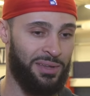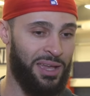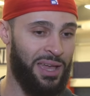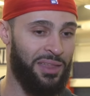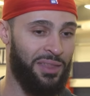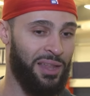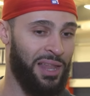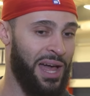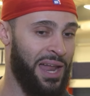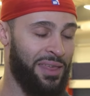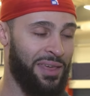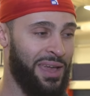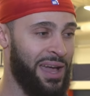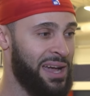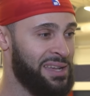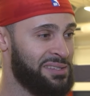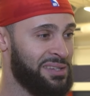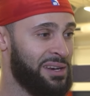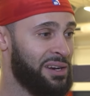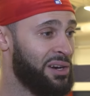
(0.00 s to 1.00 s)
again, a lot of the
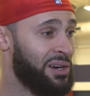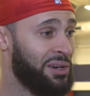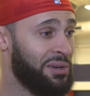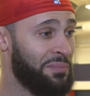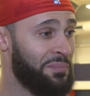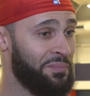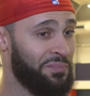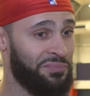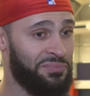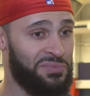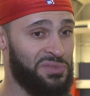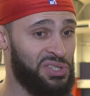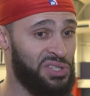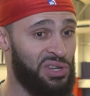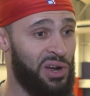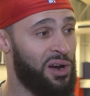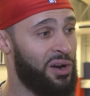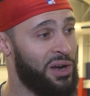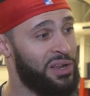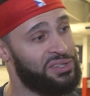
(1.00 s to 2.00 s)
guys that are
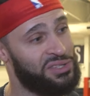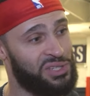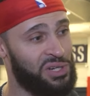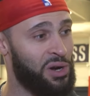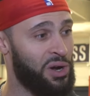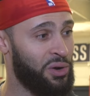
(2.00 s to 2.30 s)
starring